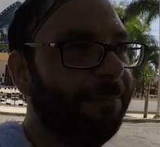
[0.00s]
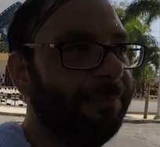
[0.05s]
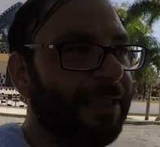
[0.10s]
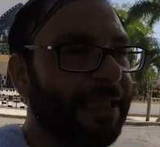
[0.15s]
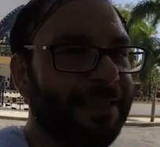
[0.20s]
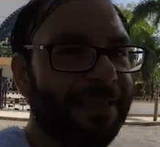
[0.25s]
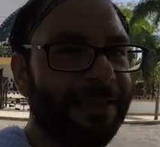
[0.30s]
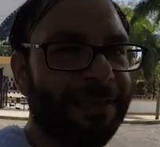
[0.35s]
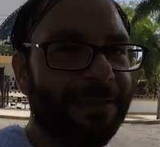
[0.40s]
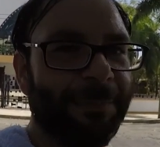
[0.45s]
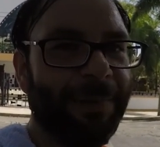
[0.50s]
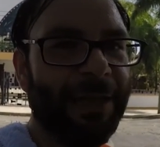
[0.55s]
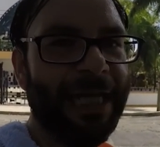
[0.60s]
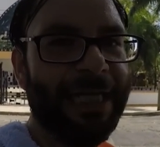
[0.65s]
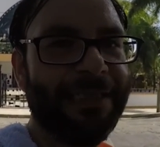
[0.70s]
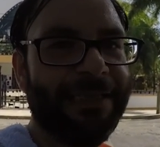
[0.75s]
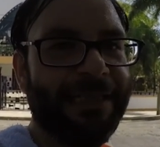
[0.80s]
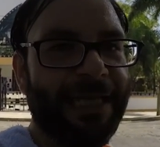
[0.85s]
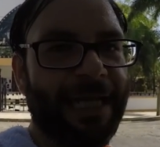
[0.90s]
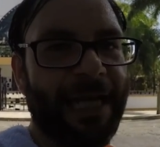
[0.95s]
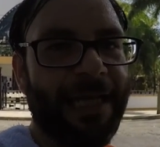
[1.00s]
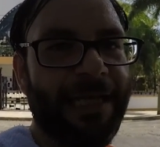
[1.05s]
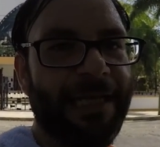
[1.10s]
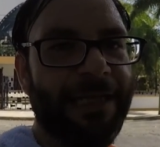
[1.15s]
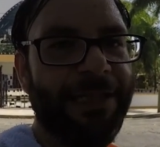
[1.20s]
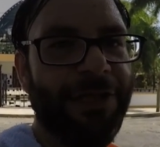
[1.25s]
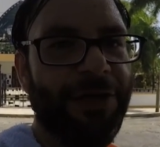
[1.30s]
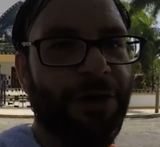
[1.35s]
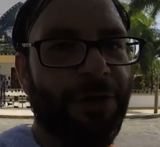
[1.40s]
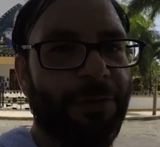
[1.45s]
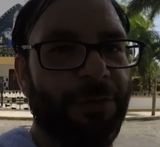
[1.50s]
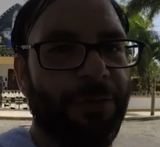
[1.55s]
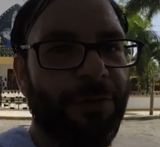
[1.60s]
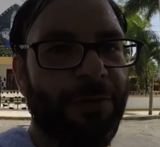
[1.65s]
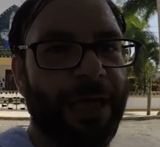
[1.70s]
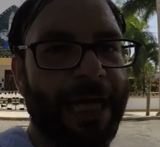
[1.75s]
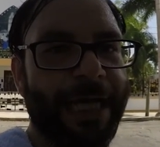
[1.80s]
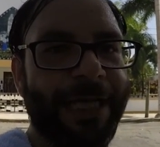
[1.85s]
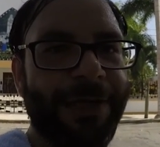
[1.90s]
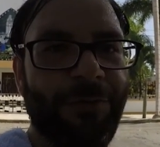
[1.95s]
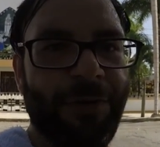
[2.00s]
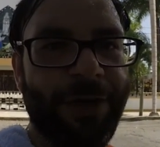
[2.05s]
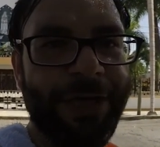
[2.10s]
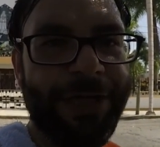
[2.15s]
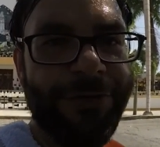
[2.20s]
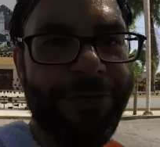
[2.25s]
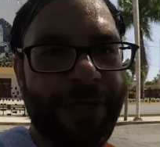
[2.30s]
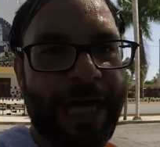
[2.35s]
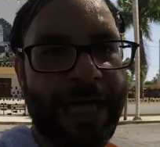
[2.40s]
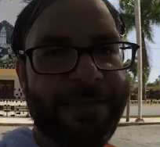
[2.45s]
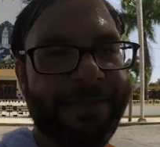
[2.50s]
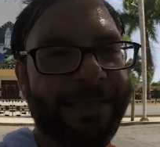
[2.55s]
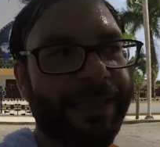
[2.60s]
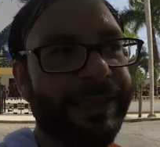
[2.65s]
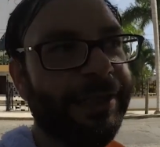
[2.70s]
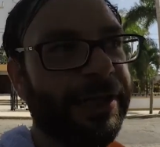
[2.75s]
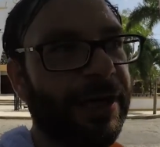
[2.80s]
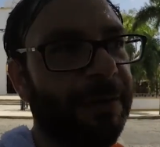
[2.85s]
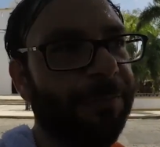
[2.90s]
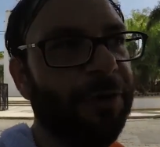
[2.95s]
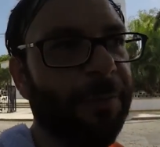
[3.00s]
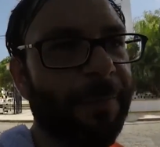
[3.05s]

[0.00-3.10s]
This is a place that, you know, any one guys can come,